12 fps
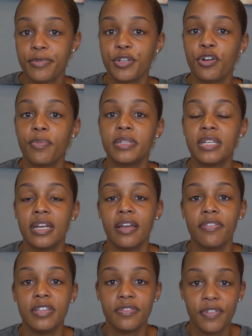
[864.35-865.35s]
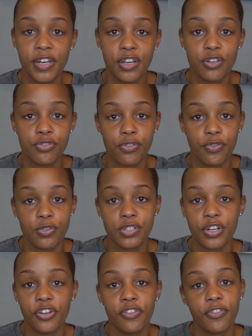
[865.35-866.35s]
so you don't miss any of these videos for Full
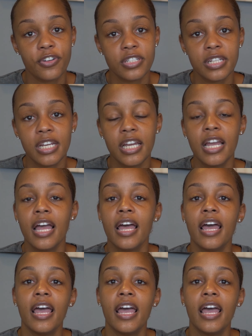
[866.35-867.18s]
Sail University.